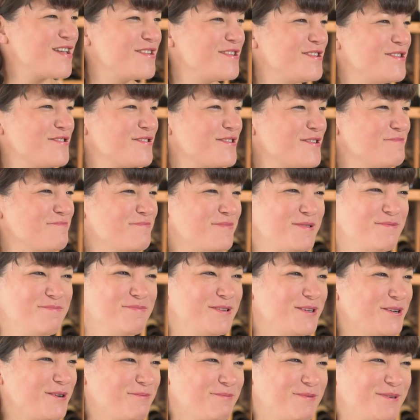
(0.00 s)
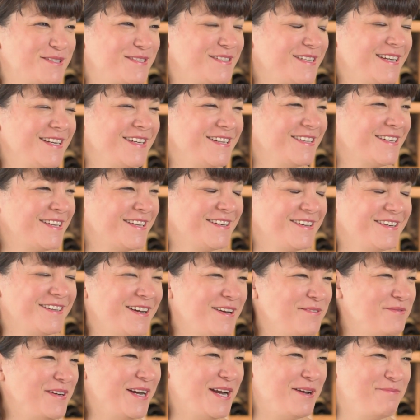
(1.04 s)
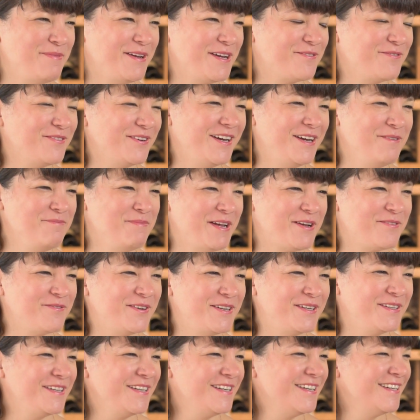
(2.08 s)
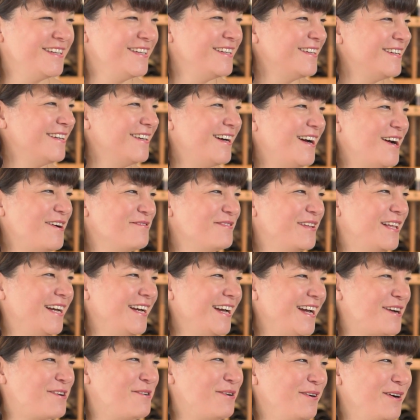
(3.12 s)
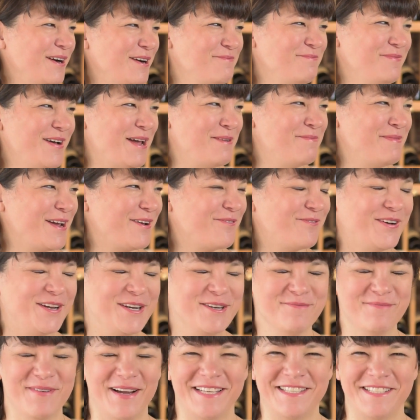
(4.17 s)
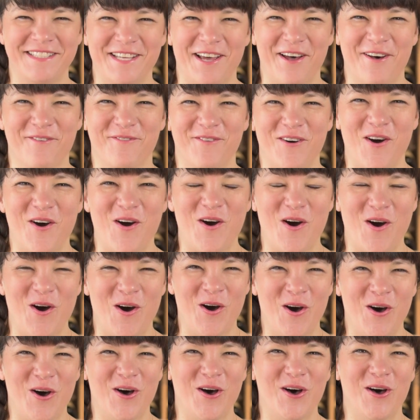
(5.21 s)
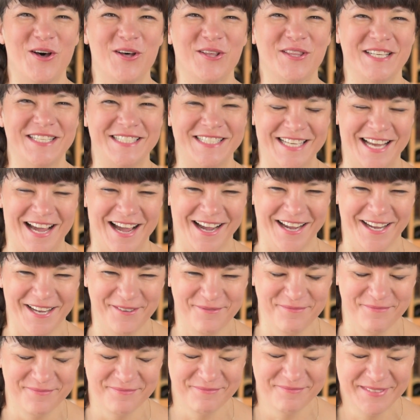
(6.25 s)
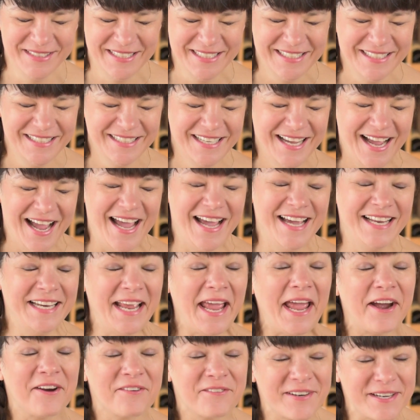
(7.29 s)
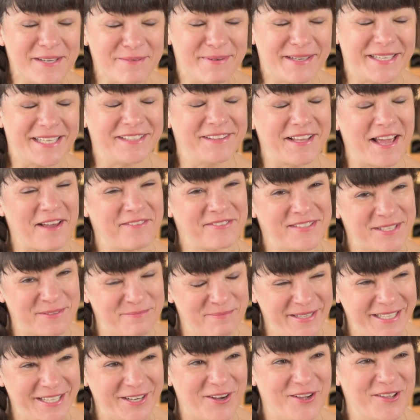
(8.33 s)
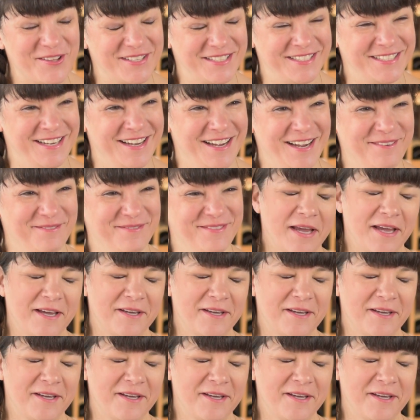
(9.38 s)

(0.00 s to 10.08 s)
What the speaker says: You can put bloopers. I get kicked. I mean, I make fun. I'm like, I make fun of myself all the time, and everybody laughs at me all the time.